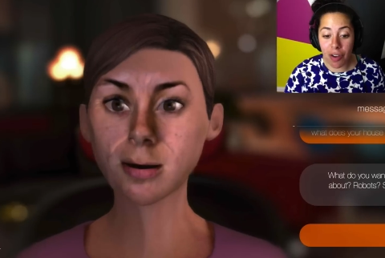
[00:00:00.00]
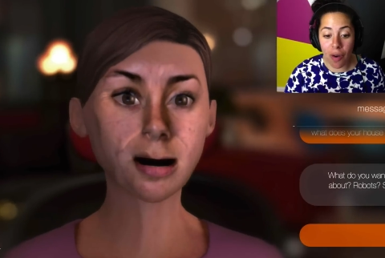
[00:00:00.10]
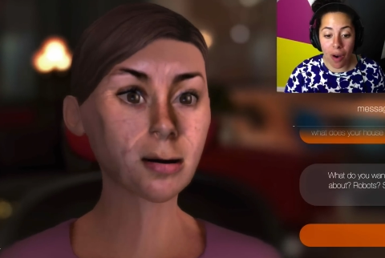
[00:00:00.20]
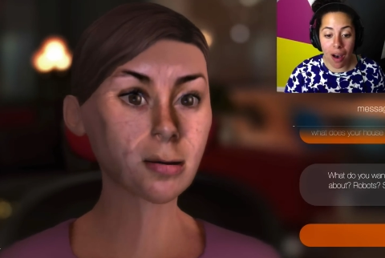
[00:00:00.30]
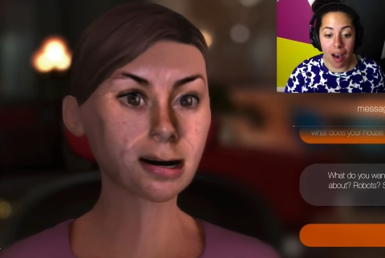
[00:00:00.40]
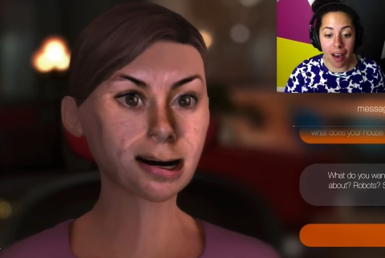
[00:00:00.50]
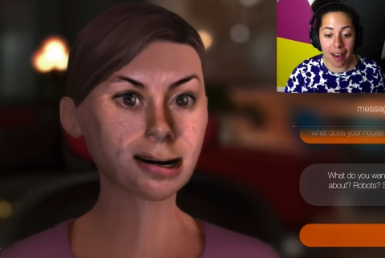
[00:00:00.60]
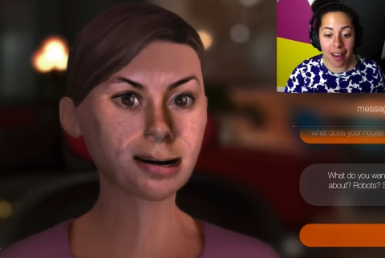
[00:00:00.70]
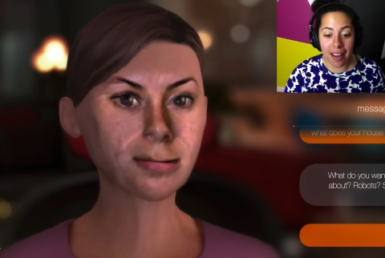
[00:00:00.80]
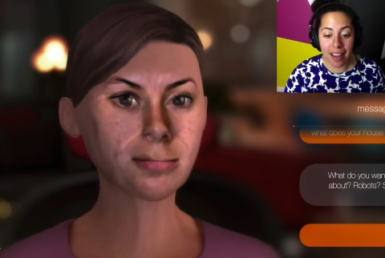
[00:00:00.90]
Speaker 1: or the
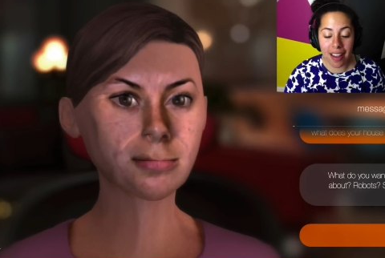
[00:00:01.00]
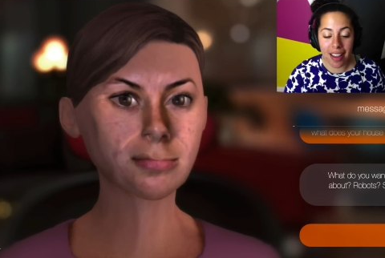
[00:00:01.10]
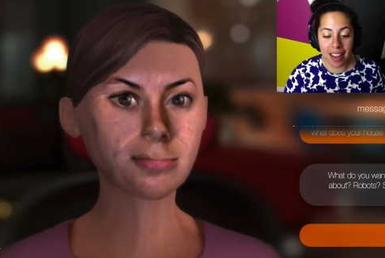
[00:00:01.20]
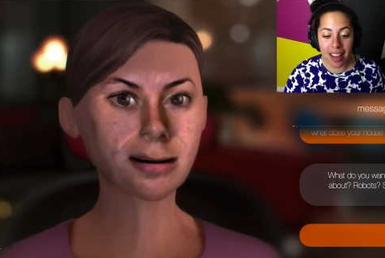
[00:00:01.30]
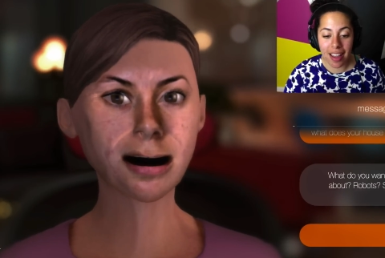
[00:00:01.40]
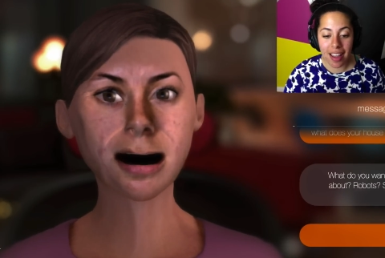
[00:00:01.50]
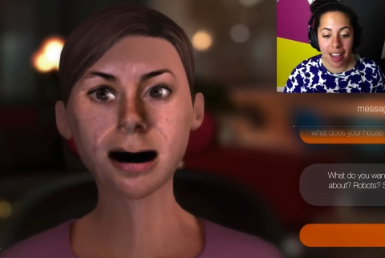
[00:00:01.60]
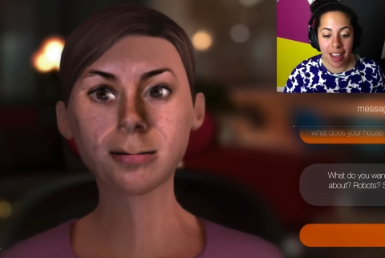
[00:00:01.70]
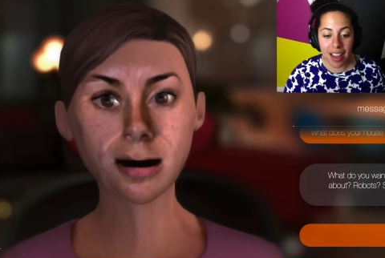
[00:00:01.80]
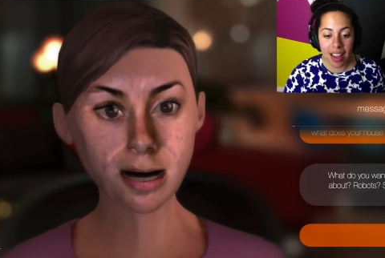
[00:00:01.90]
opposite. I
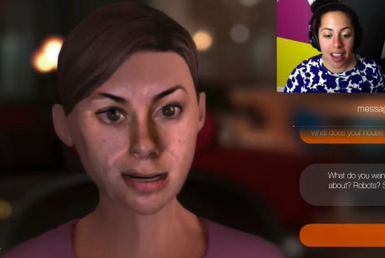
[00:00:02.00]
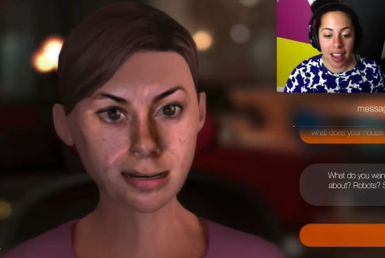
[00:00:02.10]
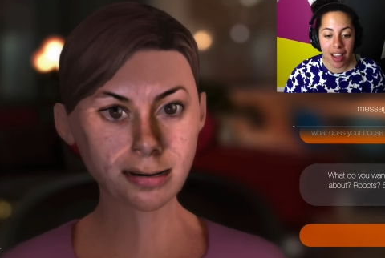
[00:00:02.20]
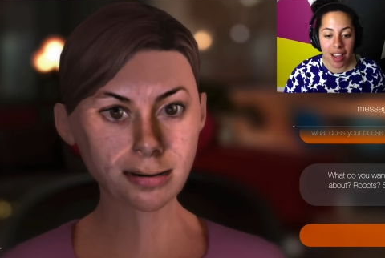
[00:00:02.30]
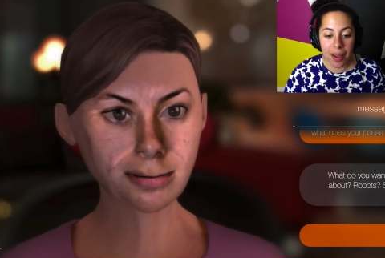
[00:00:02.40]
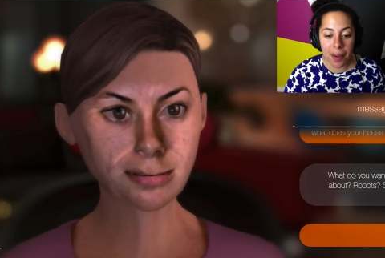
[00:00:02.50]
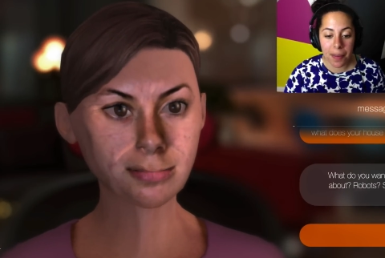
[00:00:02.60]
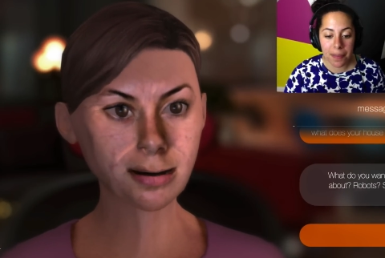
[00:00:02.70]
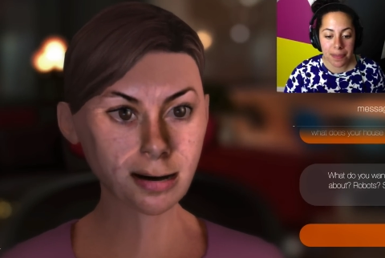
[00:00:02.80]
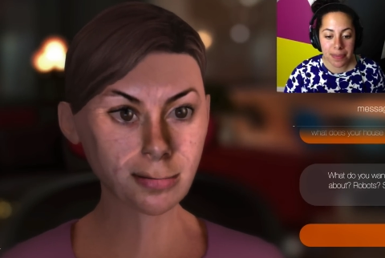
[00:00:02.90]
played a joke on a
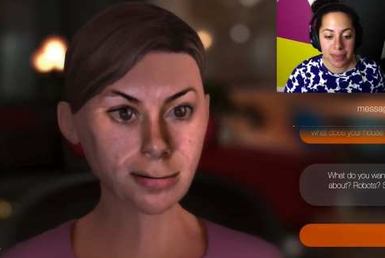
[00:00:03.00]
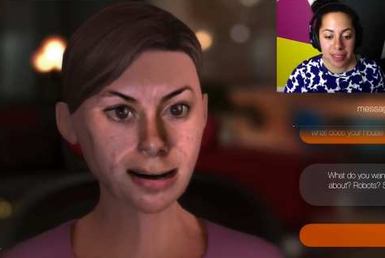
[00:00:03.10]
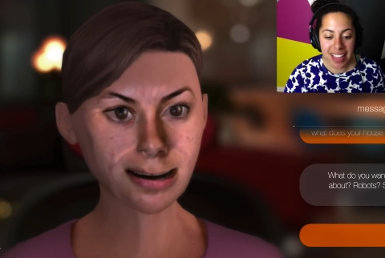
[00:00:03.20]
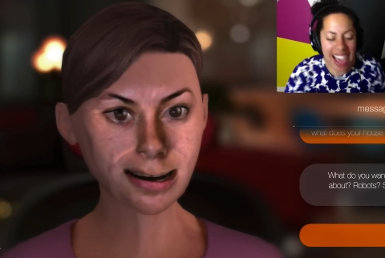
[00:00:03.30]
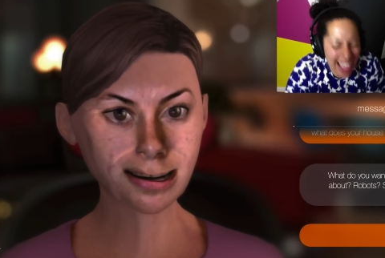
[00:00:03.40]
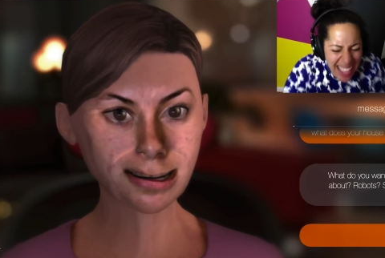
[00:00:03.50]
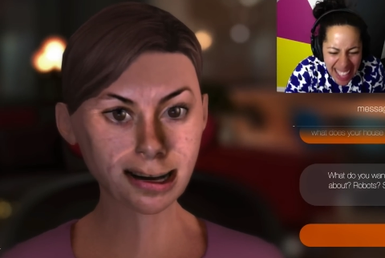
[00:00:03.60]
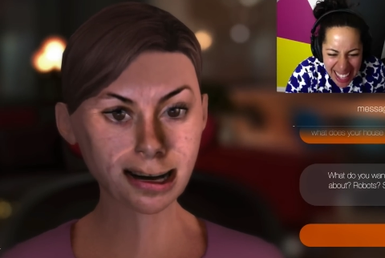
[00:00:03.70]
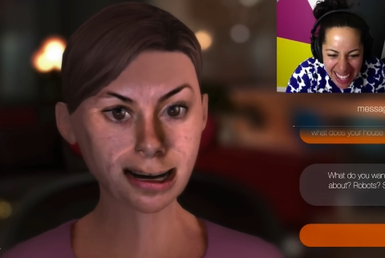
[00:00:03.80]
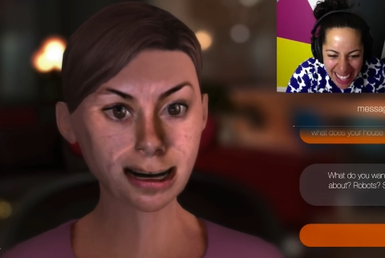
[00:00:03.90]
friend of mine the other
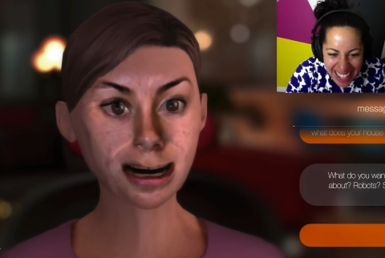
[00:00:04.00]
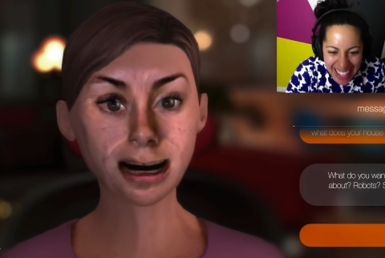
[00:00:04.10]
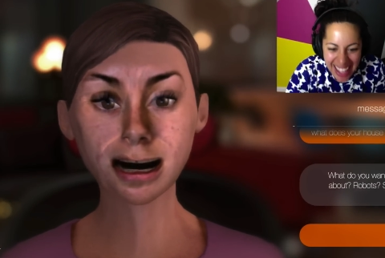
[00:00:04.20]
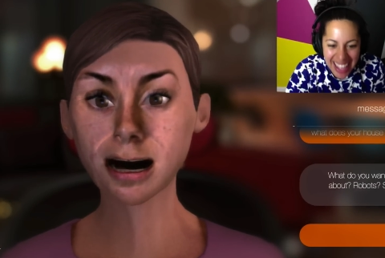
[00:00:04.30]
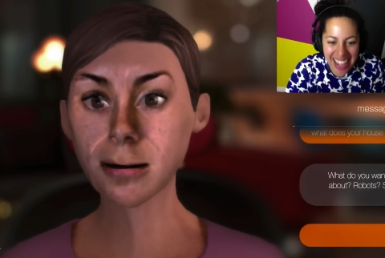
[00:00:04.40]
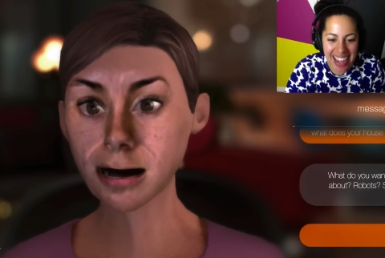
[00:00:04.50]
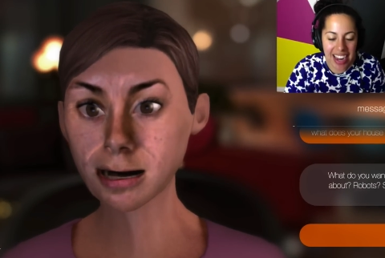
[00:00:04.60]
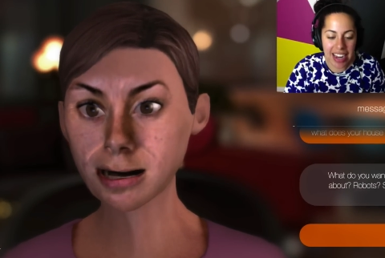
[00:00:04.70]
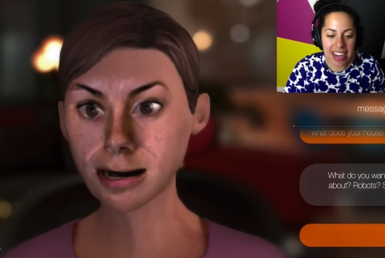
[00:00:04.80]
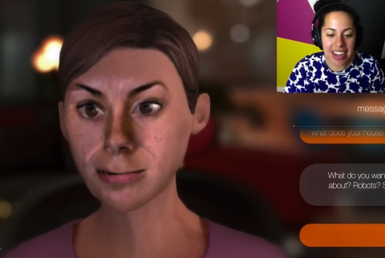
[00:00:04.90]
day. She went to
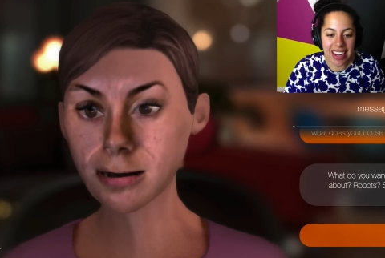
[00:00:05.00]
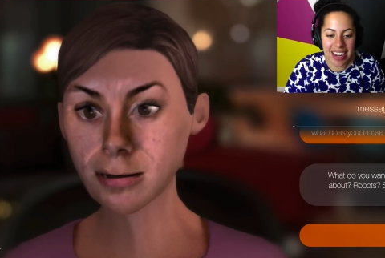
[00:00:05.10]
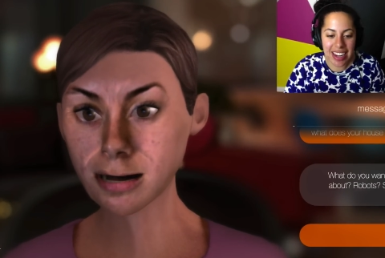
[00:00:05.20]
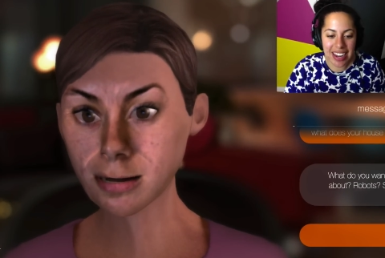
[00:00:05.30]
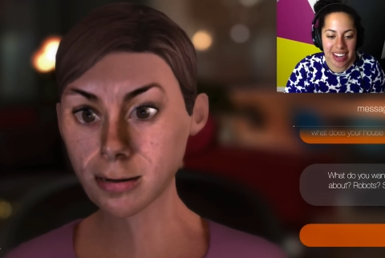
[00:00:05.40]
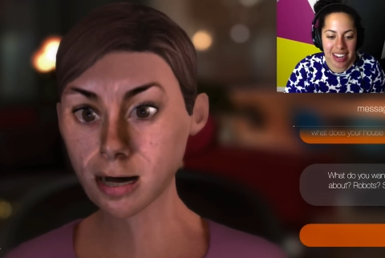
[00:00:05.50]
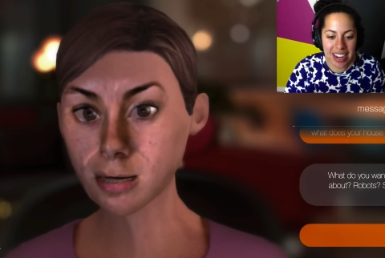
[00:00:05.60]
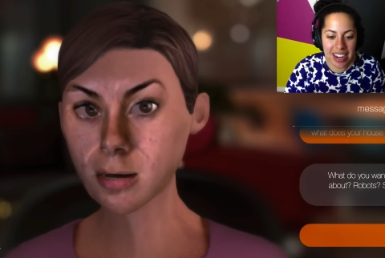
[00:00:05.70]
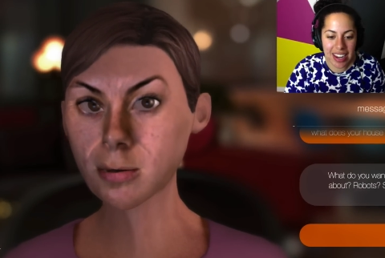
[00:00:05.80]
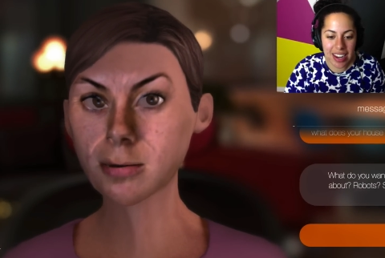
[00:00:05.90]
sleep in a master
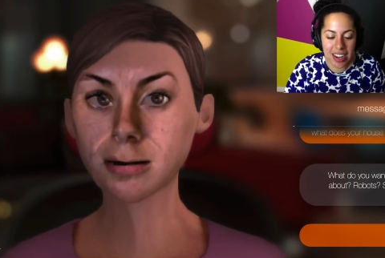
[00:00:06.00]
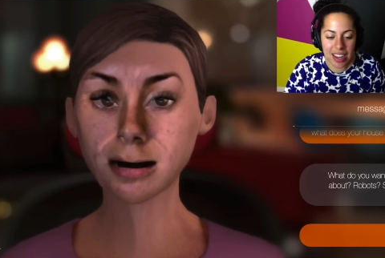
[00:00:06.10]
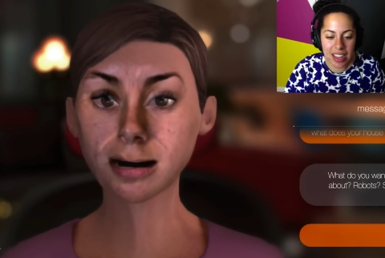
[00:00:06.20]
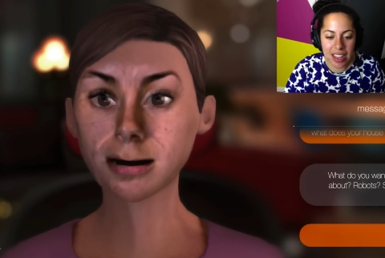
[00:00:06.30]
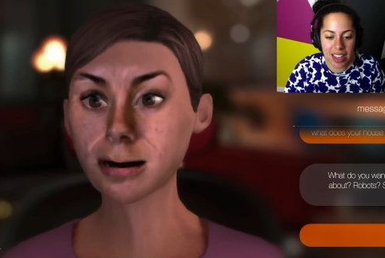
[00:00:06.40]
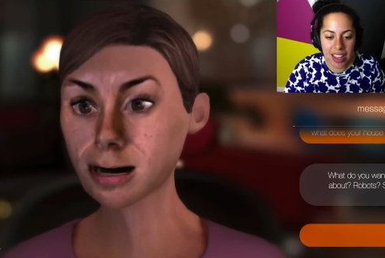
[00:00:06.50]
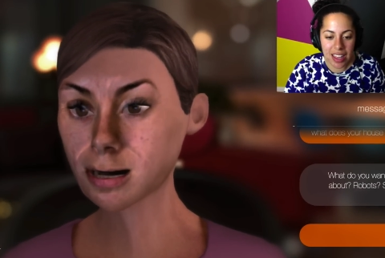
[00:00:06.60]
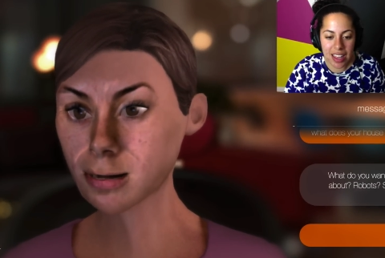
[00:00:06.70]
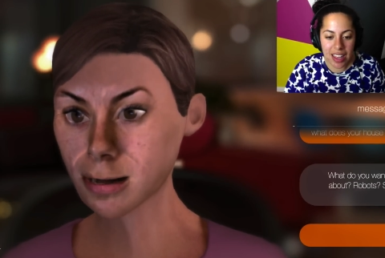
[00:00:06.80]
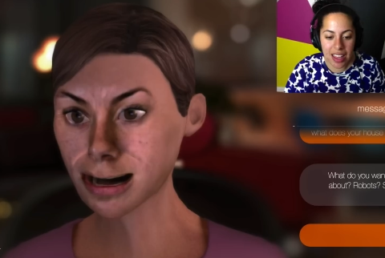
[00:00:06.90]
bedroom, 30 metres
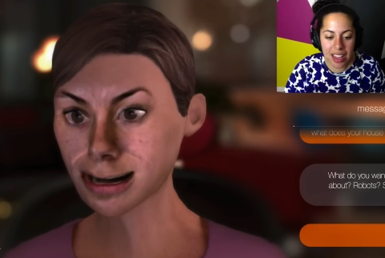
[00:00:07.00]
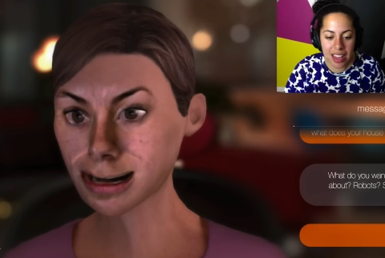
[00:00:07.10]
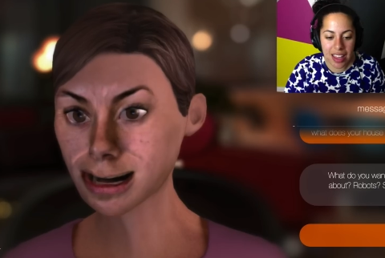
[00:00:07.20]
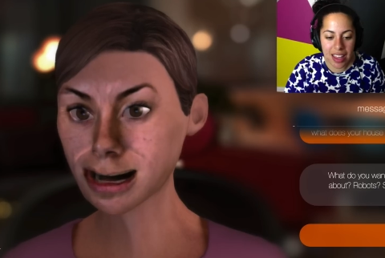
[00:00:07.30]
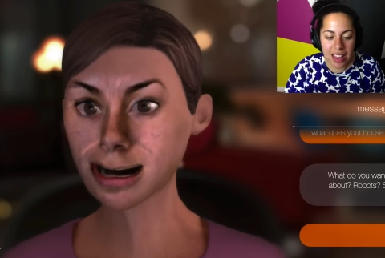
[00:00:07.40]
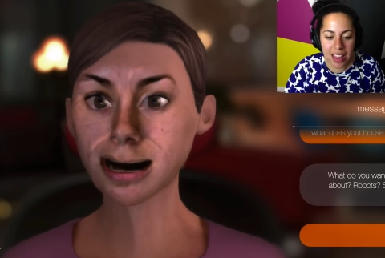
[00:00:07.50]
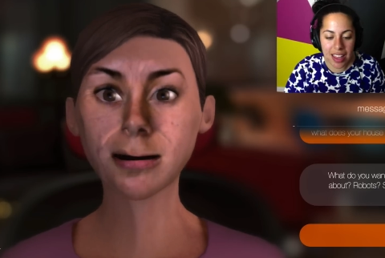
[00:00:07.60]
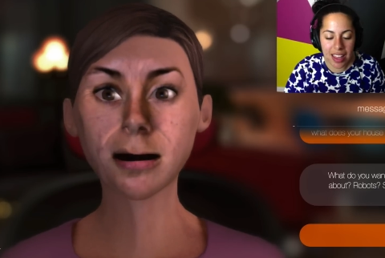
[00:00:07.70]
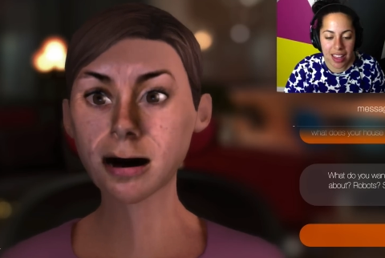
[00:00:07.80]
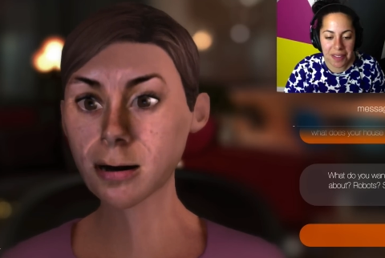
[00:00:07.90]
square, then
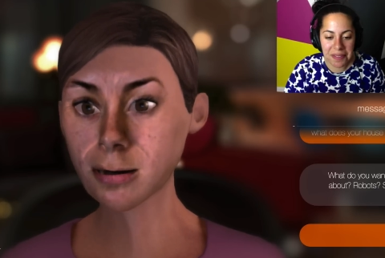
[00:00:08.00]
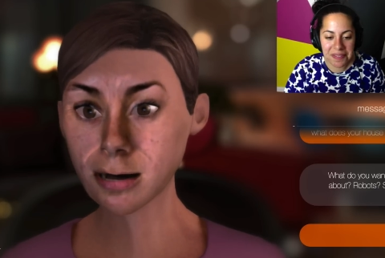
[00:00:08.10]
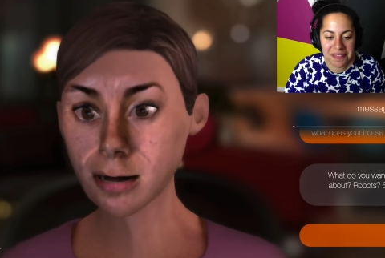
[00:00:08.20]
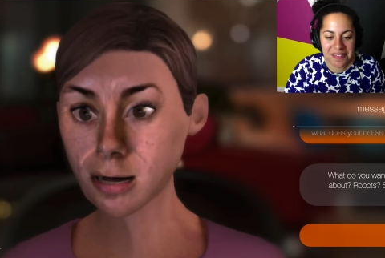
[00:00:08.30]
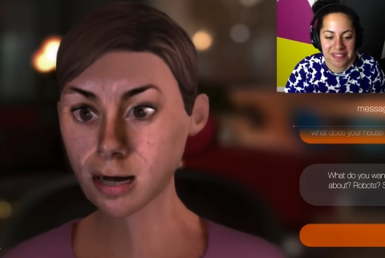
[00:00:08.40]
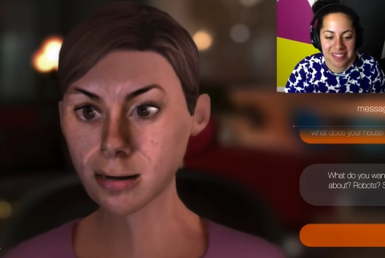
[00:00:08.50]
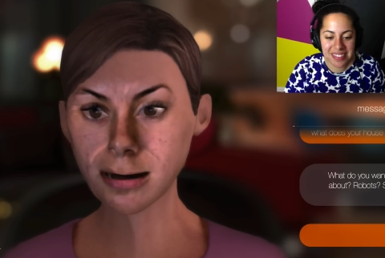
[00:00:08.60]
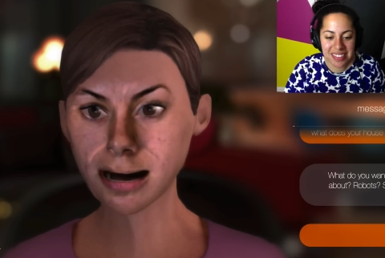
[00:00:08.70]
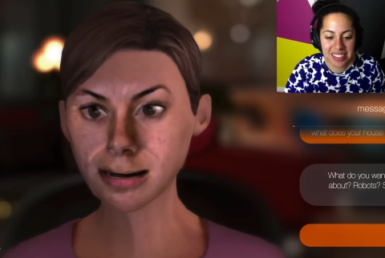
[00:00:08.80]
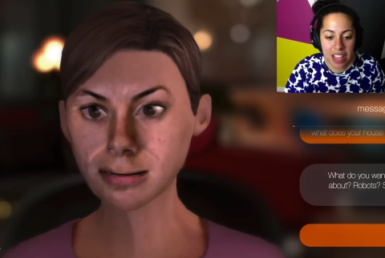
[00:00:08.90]
woke up in a closet without